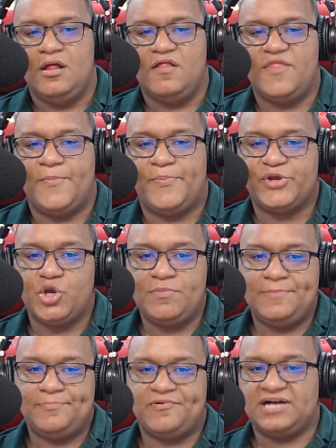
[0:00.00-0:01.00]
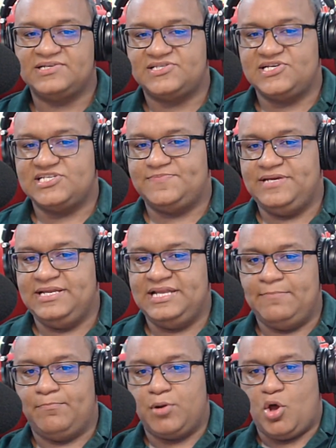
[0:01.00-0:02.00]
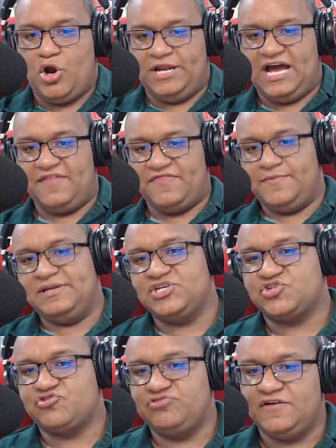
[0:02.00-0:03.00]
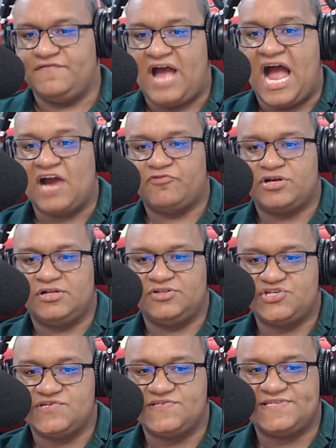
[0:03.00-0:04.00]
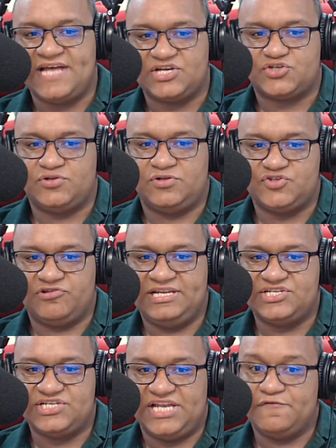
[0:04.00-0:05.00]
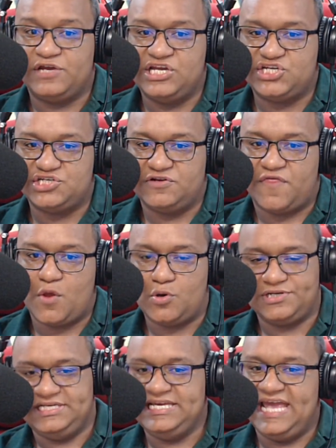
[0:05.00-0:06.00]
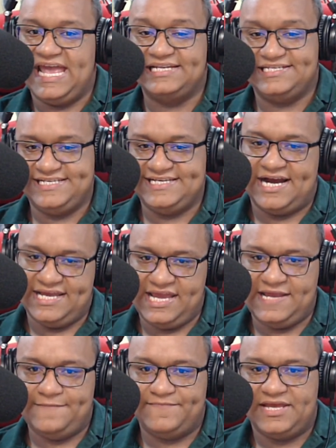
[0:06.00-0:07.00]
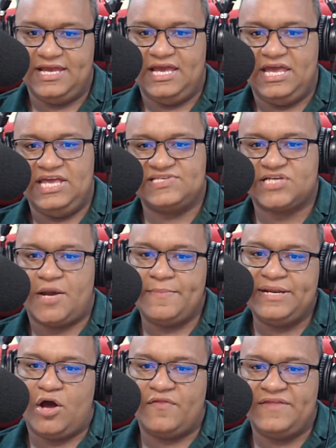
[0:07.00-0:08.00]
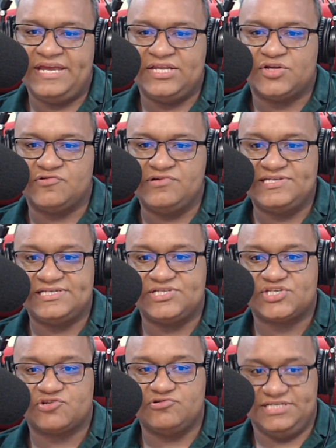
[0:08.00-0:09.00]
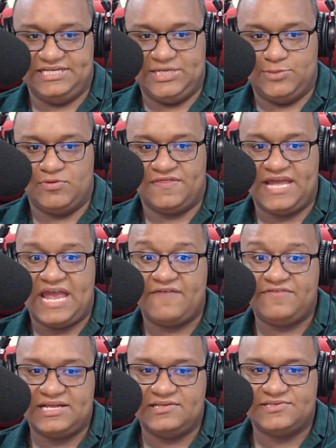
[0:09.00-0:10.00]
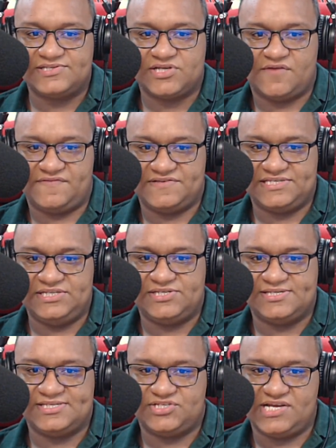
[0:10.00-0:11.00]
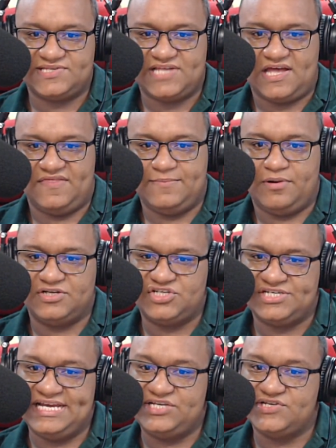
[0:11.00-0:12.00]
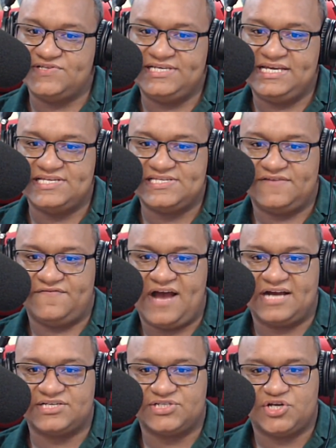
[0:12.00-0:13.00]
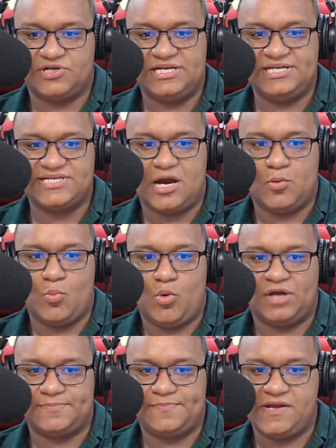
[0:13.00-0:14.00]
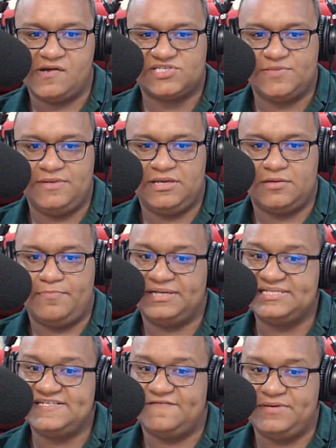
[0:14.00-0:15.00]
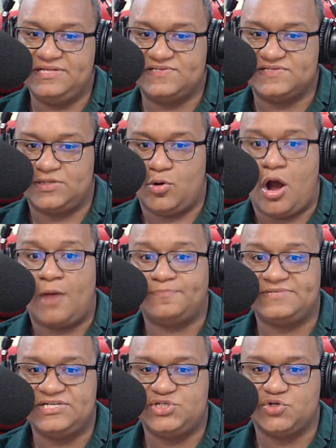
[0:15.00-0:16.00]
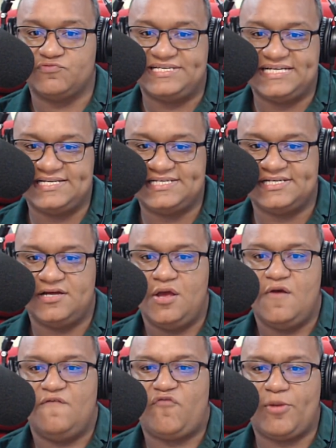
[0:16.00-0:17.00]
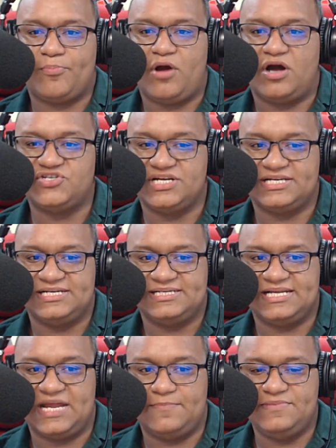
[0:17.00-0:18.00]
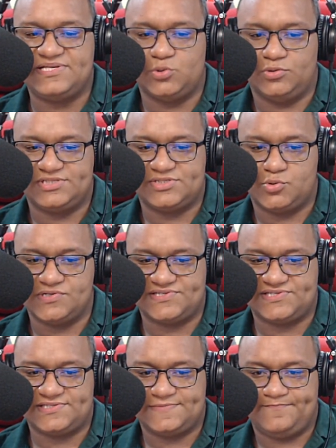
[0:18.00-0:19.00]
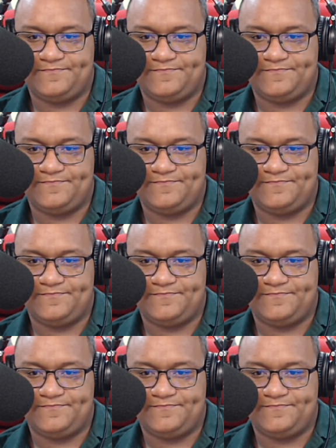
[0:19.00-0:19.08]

The procurement practices being employed at the Ministry of Agriculture's National Drainage and Irrigation Authority, NDIA, is coming under increasing scrutiny, with evidence surfacing to suggest that the budget agency is in fact turning down what appears to be competitive bids and opting to retender for a project that can be sole source.